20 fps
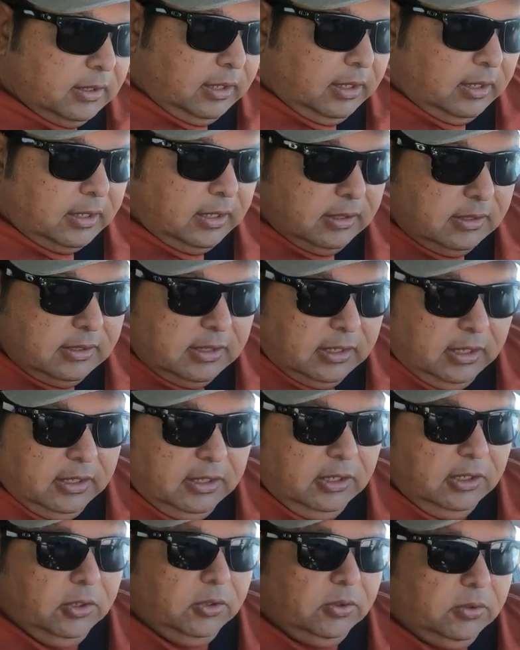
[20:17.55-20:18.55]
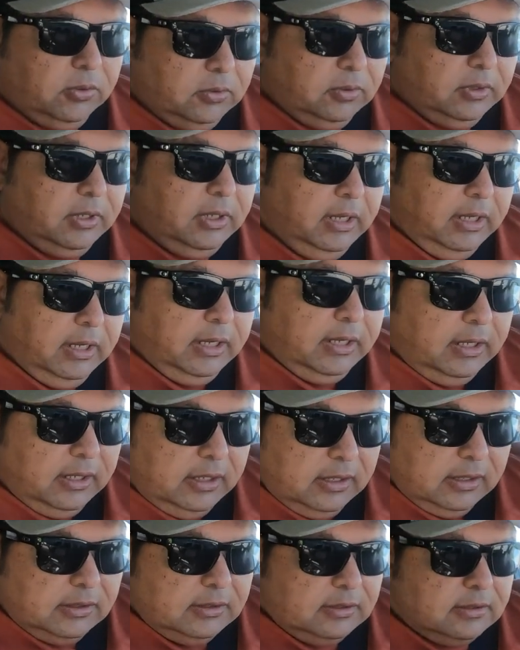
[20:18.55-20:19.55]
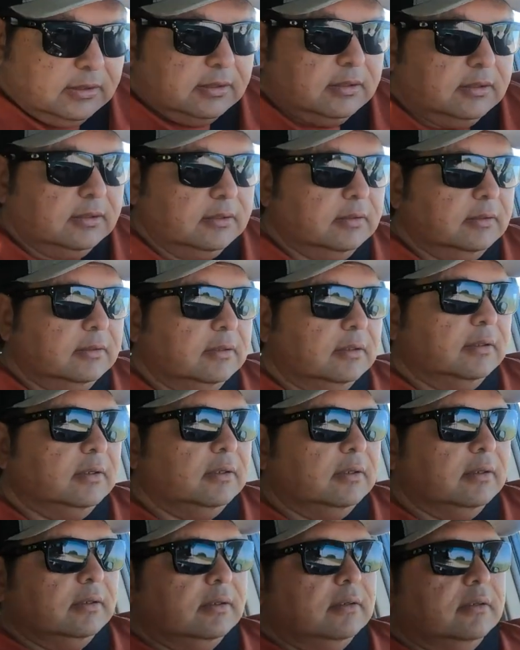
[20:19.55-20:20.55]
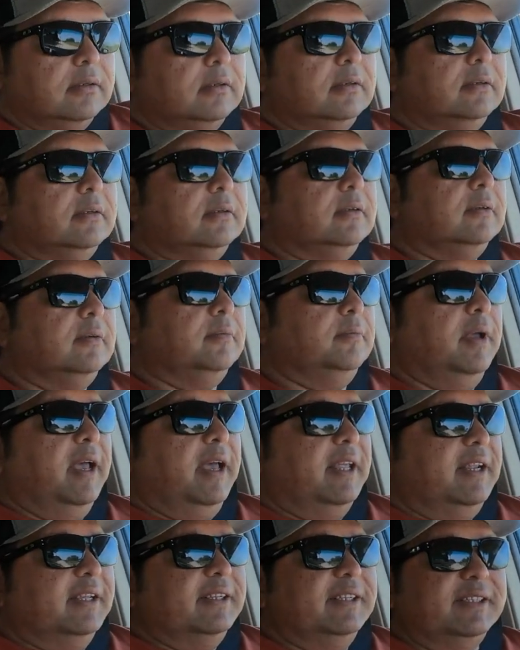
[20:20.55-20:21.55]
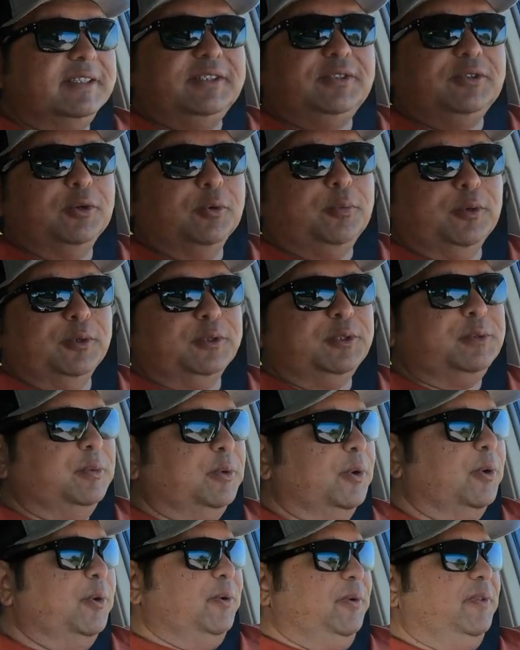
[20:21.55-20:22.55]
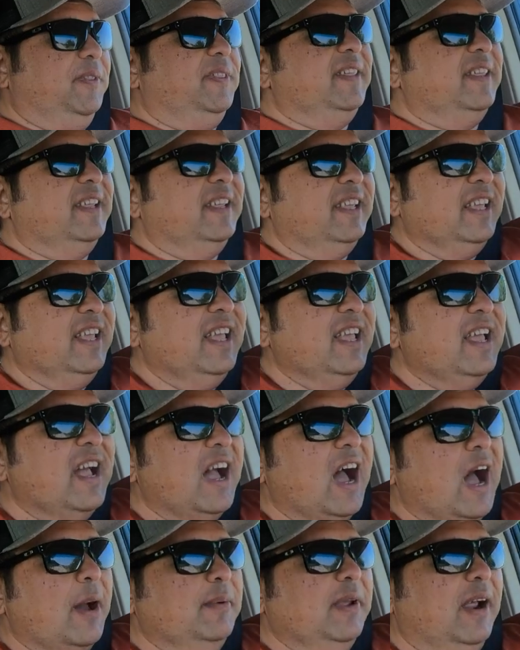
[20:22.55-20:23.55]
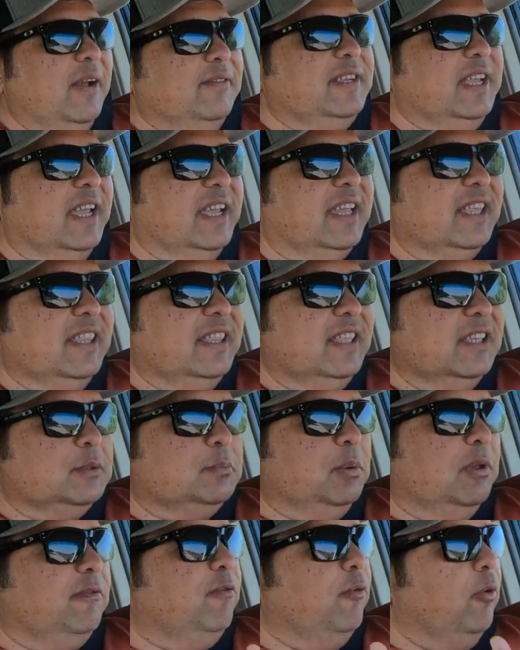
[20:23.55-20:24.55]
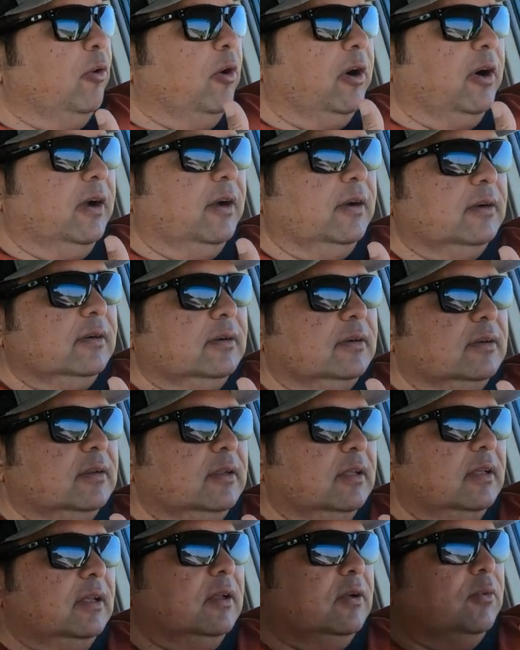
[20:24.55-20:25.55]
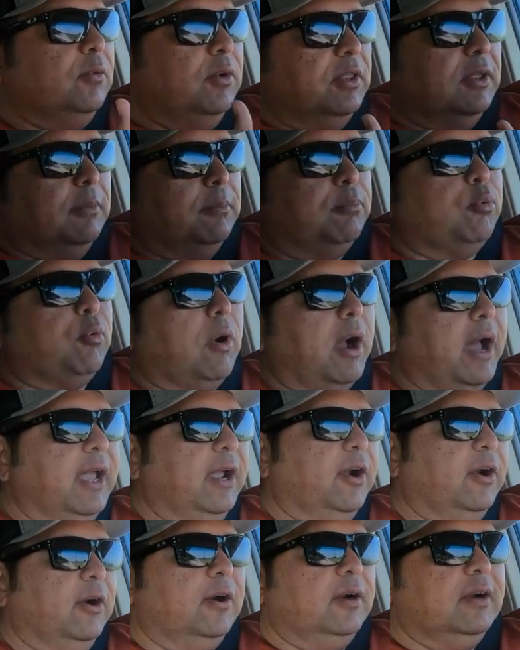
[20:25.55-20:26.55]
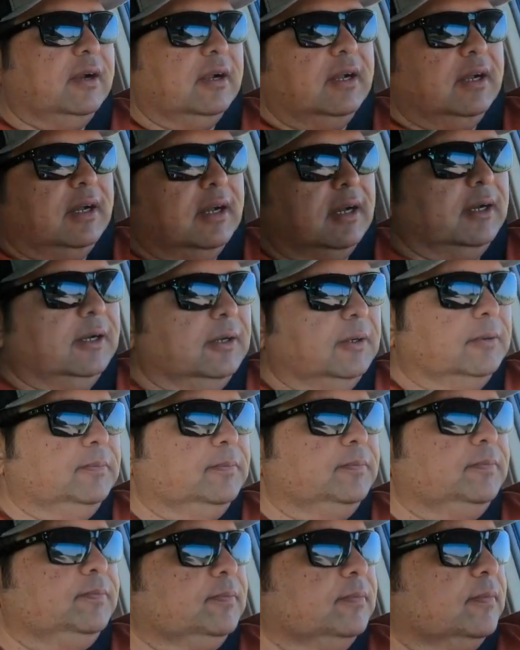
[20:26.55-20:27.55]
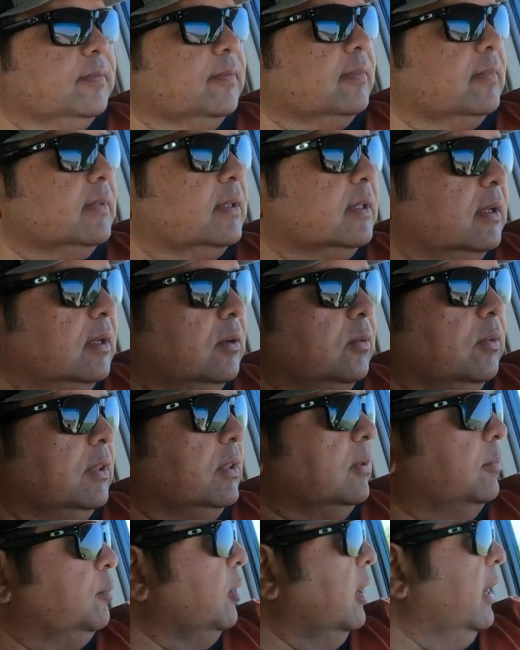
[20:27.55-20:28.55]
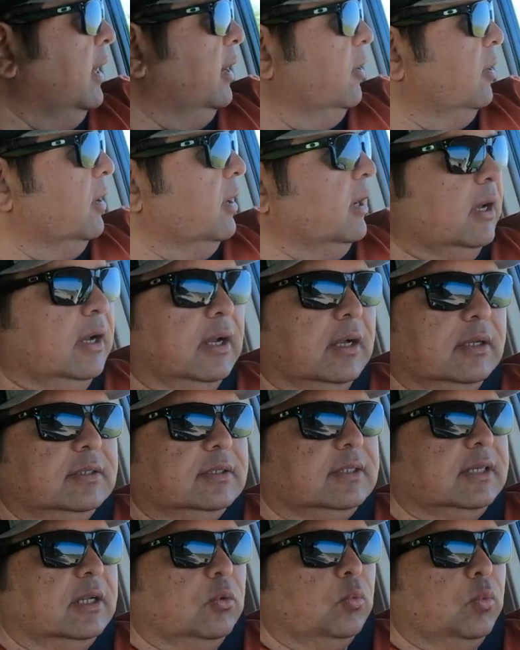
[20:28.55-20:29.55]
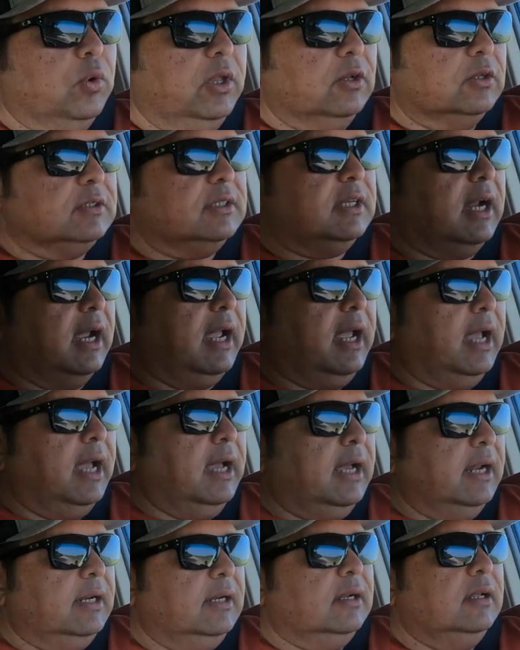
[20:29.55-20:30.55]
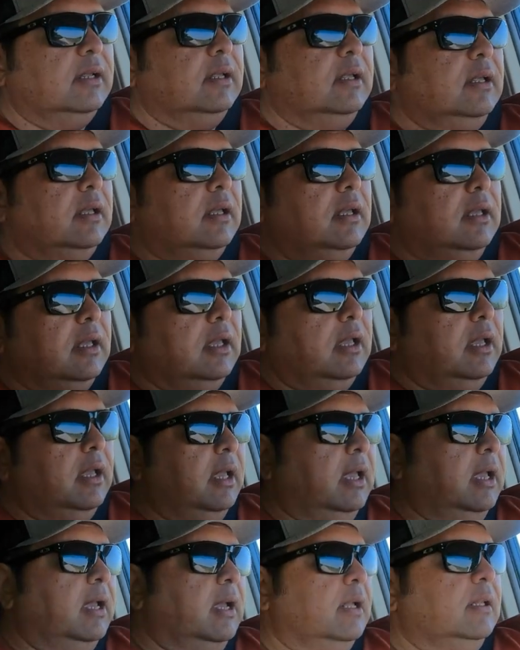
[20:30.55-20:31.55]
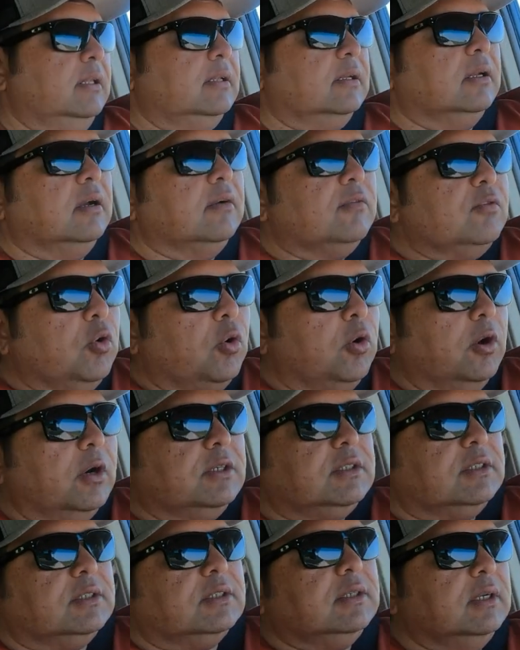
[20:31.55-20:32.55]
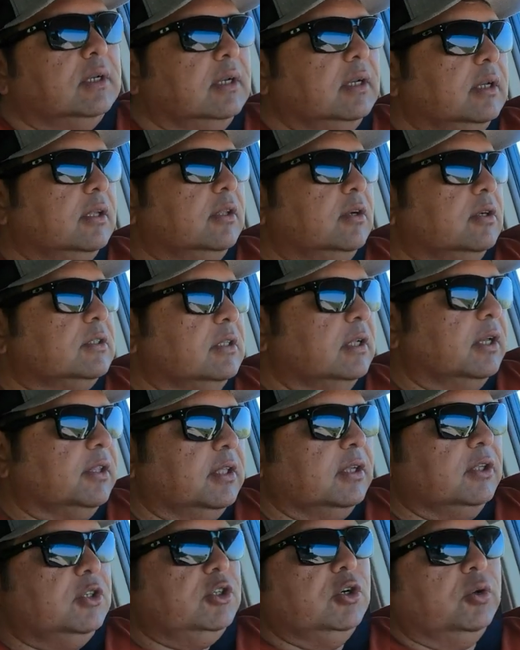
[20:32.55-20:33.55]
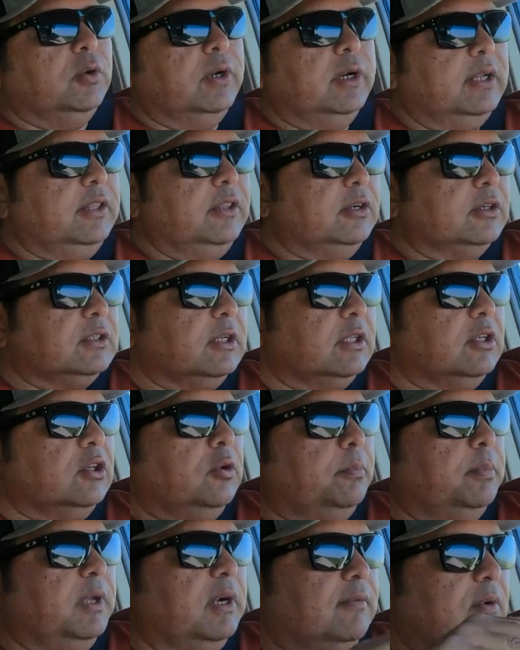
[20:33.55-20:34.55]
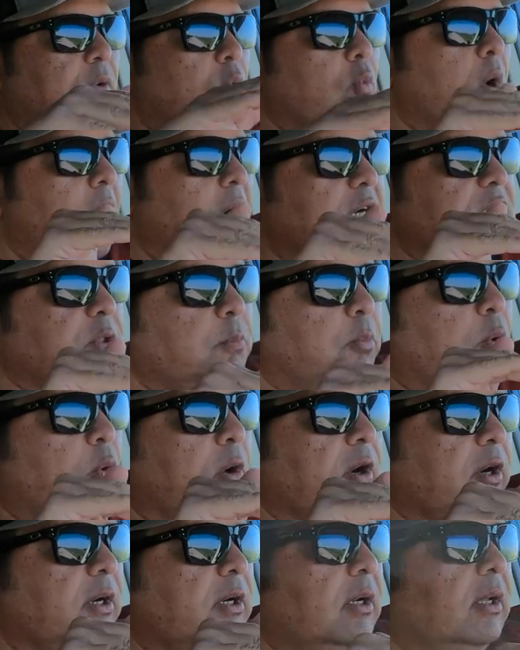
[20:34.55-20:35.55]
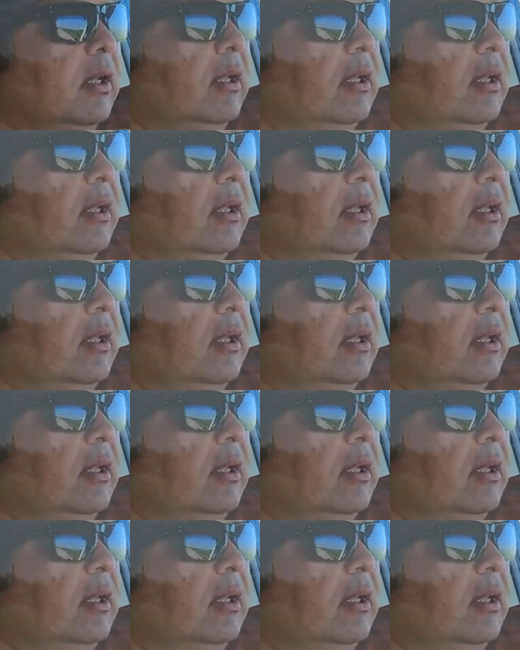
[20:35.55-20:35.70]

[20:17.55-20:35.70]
uh, I can tell you it is, and it is super smooth. I mean, I've taken these before with a prior um, with a prior uh, set of wheels that I had, and of course, there's nothing to it. There's a little bit of a washboard